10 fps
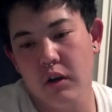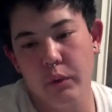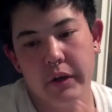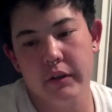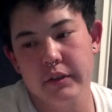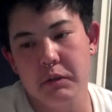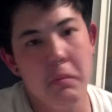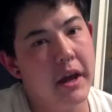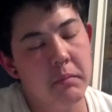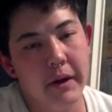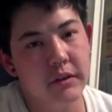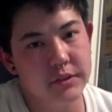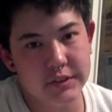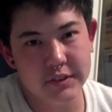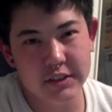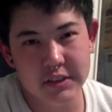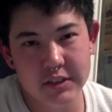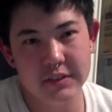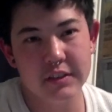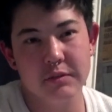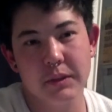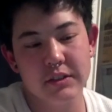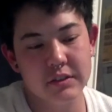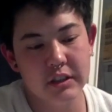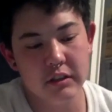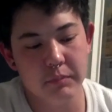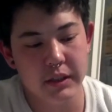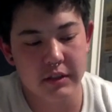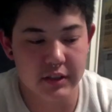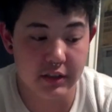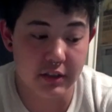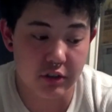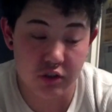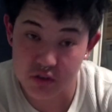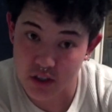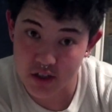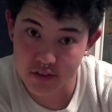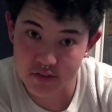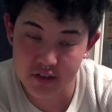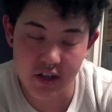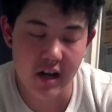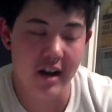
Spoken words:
coherently make my own decisions, especially being addicted to drugs.